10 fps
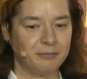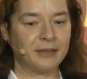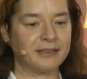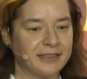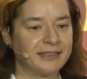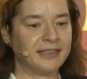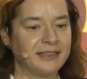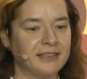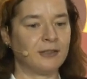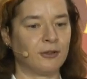but that there
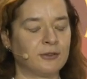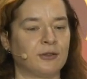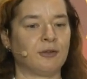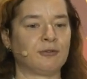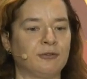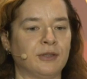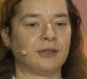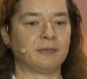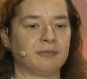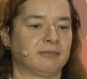is a lot of
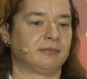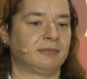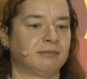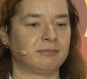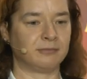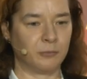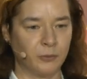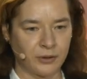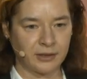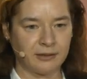
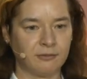work